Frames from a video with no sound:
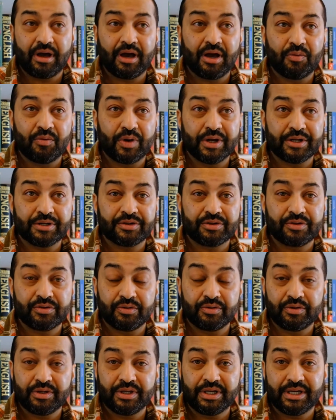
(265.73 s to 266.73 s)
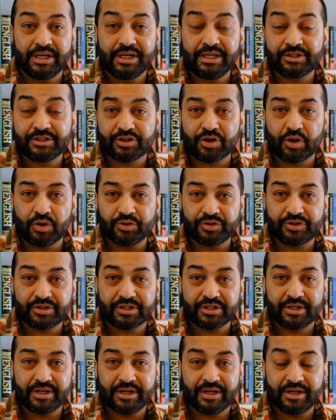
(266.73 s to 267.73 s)
I went to the East
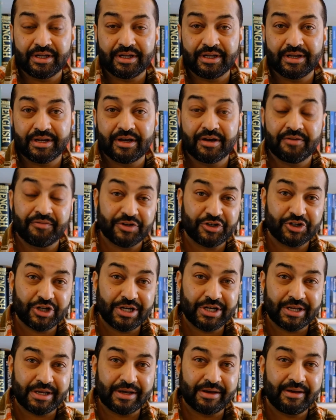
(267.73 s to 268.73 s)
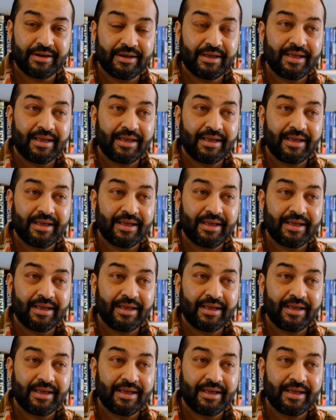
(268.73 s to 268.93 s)
Coast in Virginia.